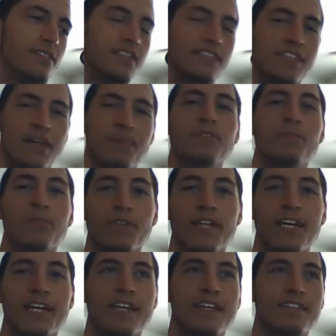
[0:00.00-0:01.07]
acceptable,
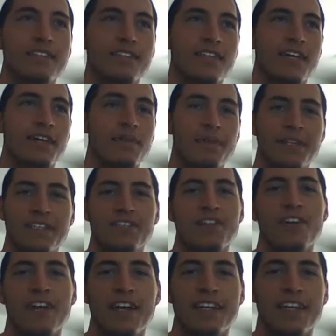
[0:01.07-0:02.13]
I guess, to like, it's
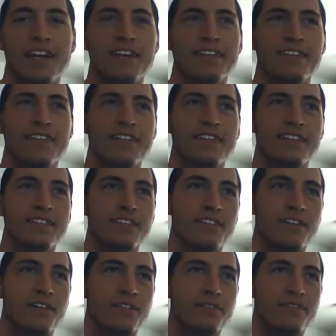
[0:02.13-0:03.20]
alright nowadays,
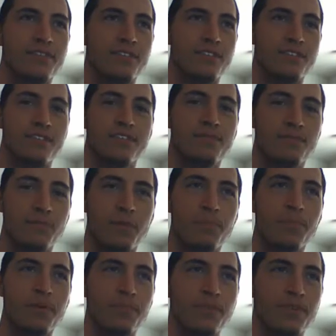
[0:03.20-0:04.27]
it's what
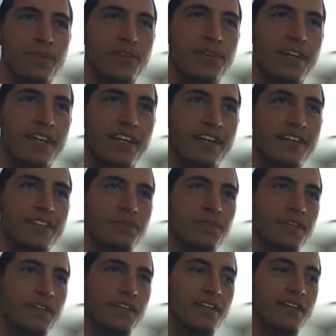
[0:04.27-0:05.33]
people do, I guess,
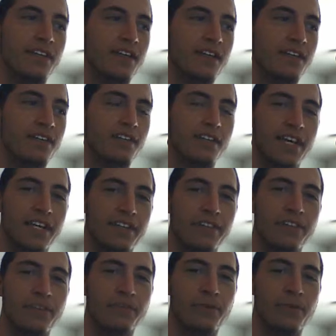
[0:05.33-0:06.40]
but you like who
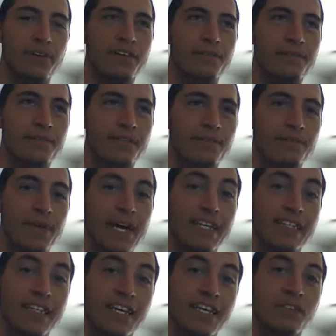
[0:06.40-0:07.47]
you want. But
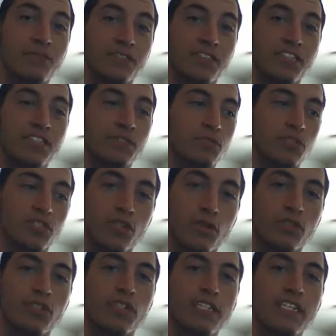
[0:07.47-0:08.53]
back then it was
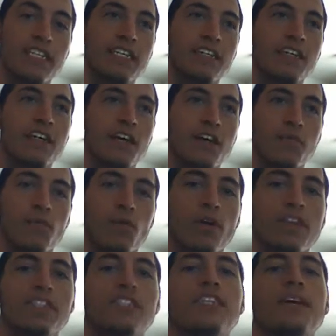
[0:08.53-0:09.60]
socially more
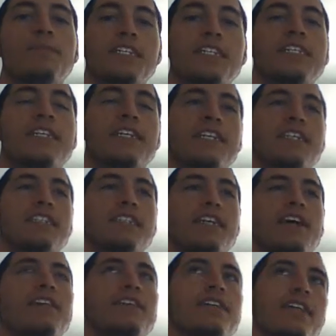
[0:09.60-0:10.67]
accepted than it is
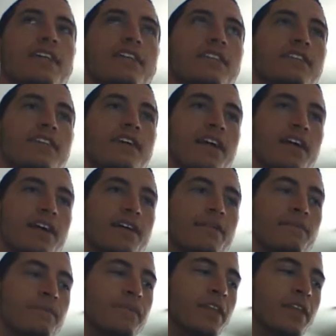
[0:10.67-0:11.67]
nowadays. And